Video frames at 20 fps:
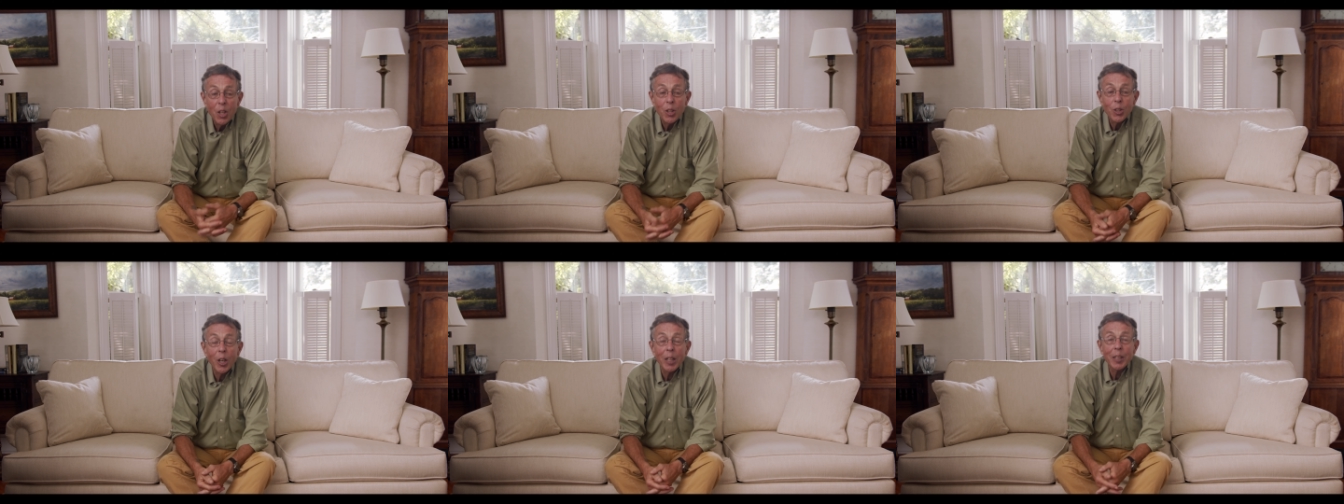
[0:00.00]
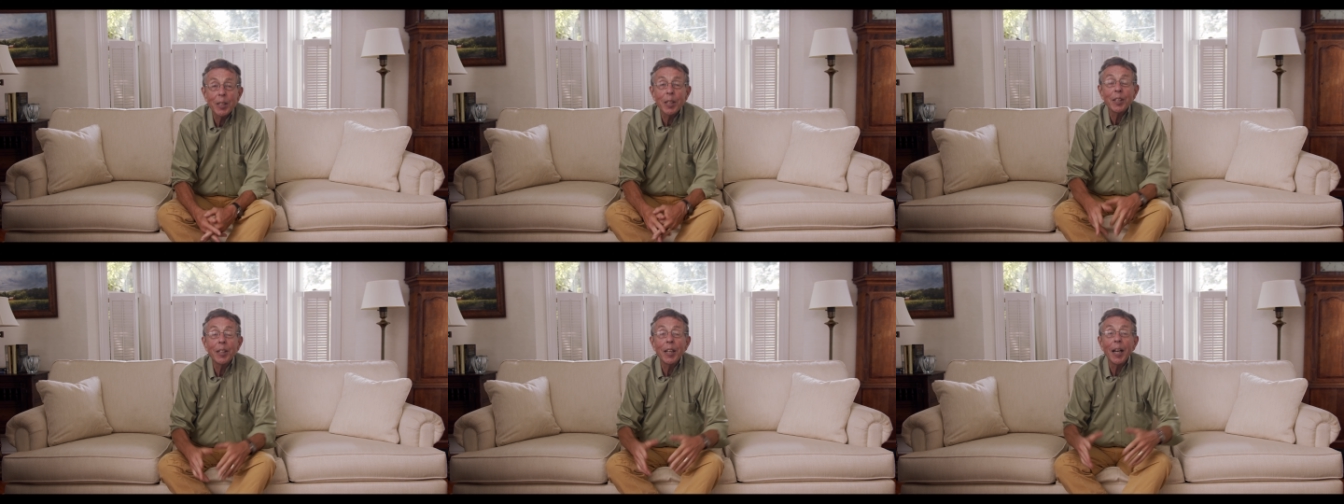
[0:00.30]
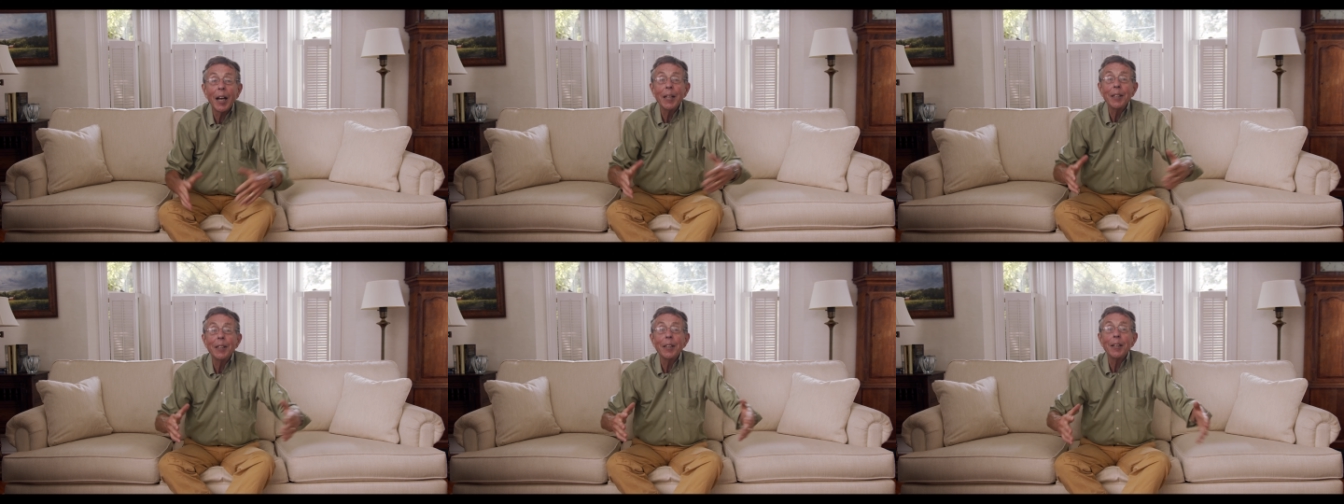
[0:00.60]
thought that
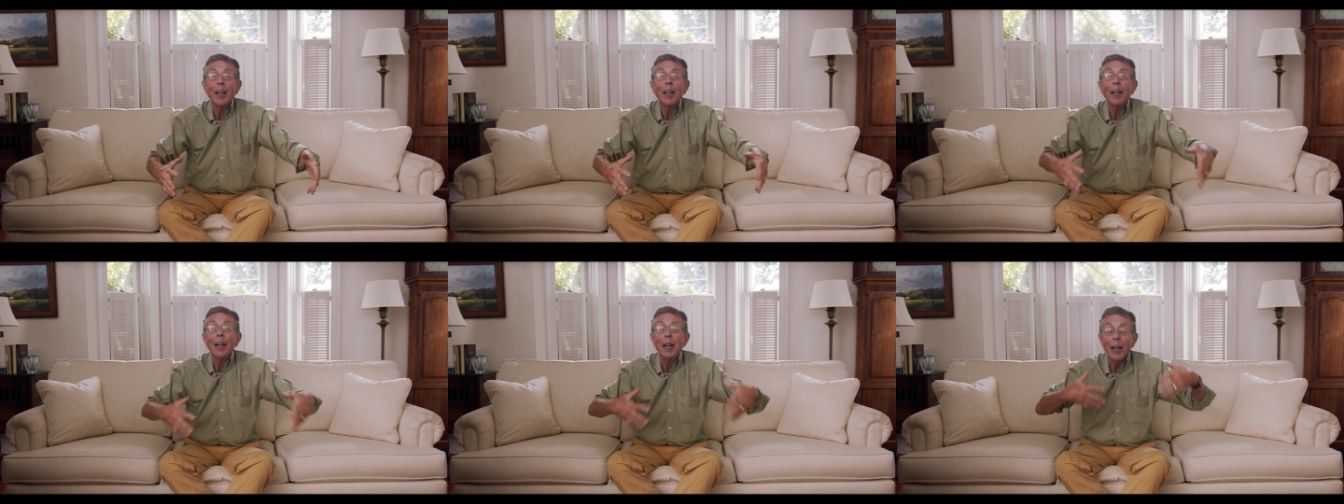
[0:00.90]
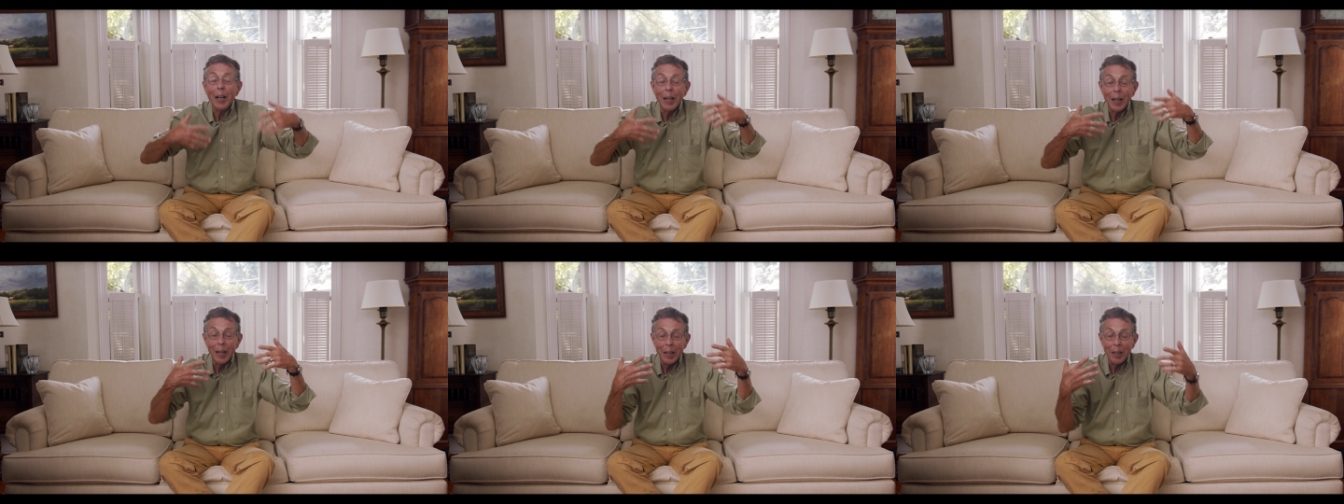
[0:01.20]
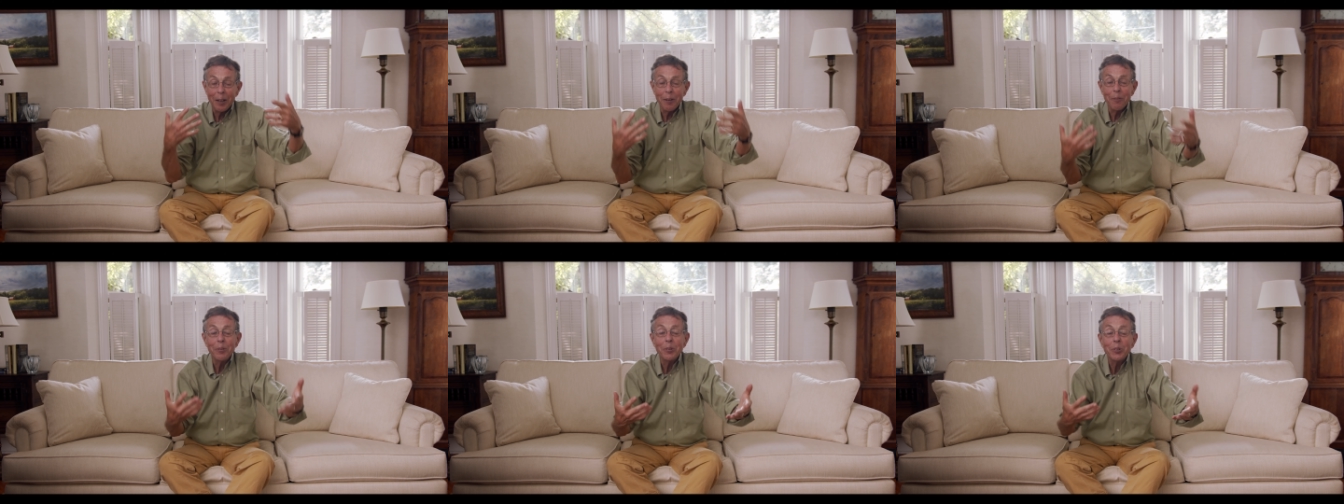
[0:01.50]
the idea
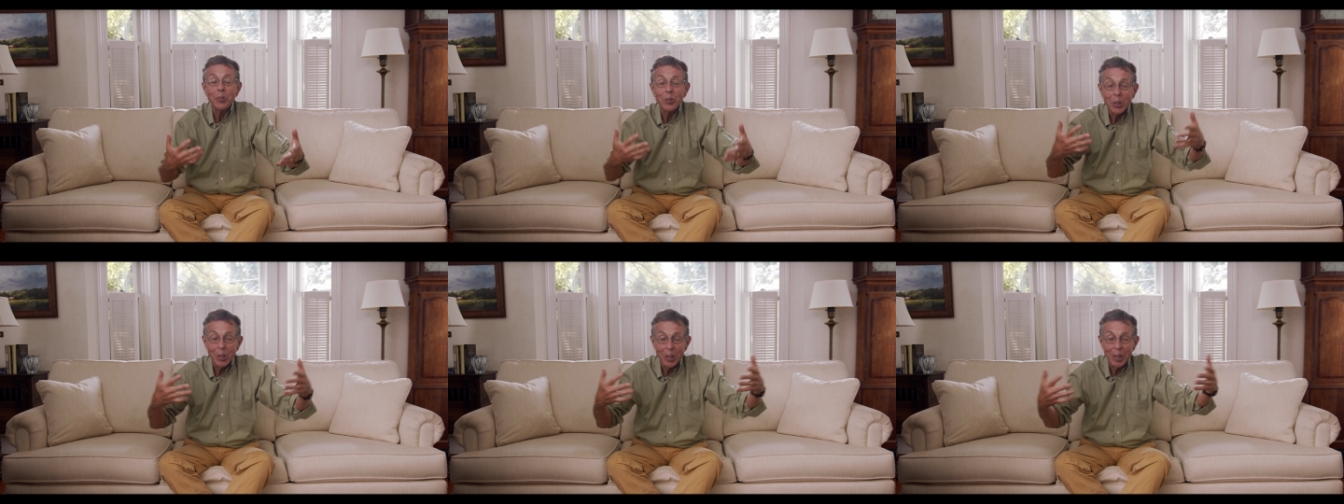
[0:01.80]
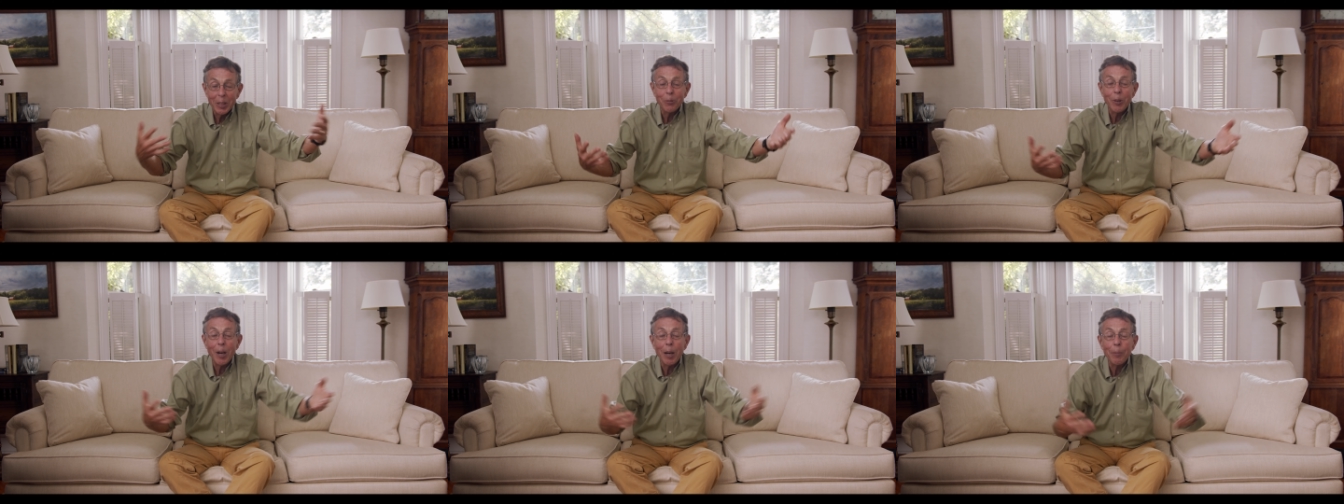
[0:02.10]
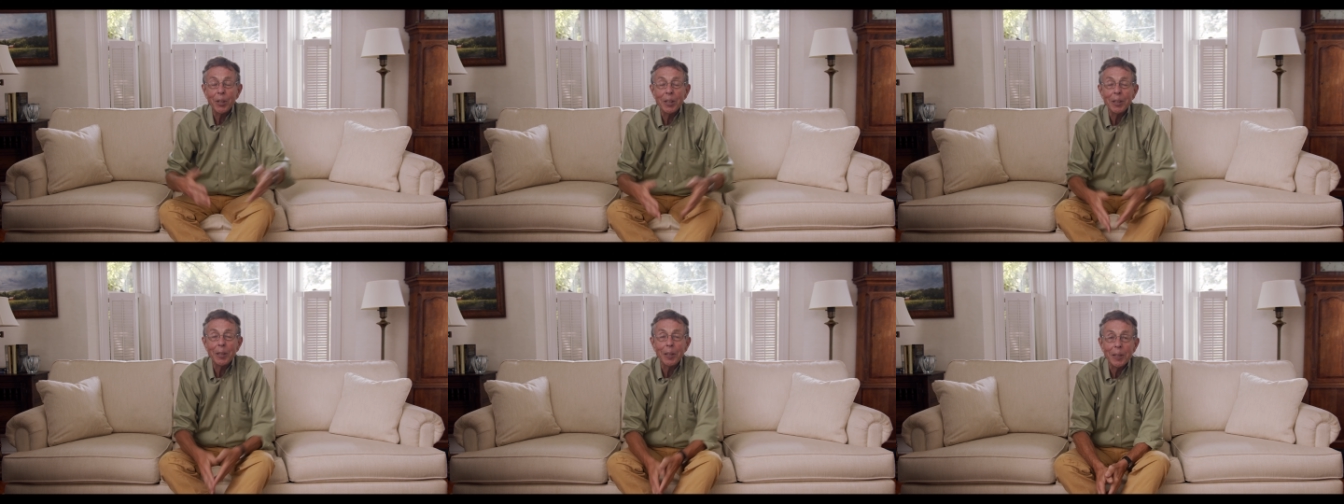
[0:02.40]
of turning
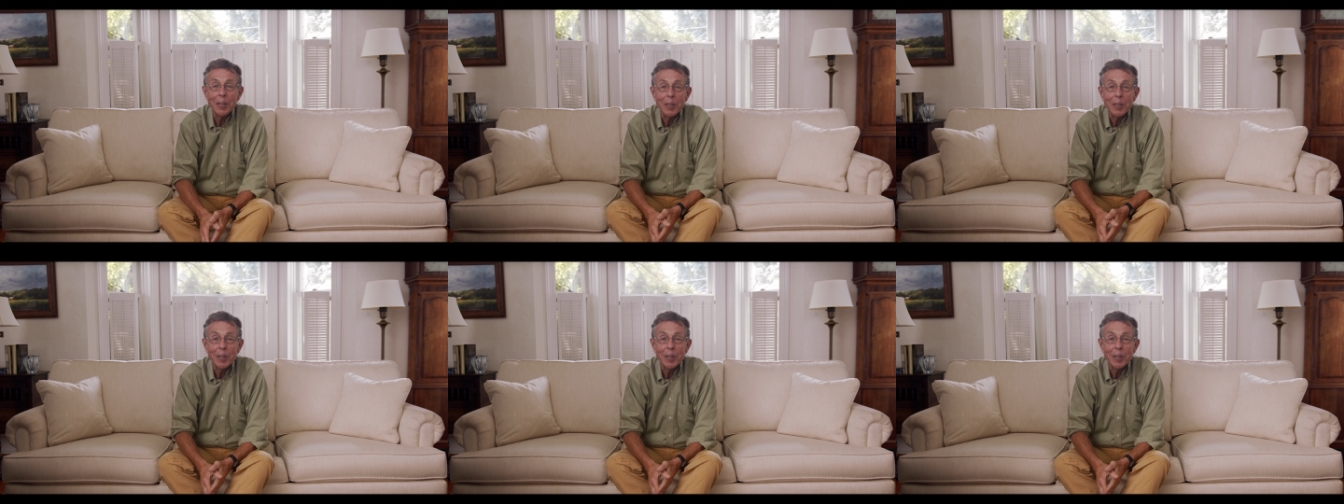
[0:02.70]
Robert E.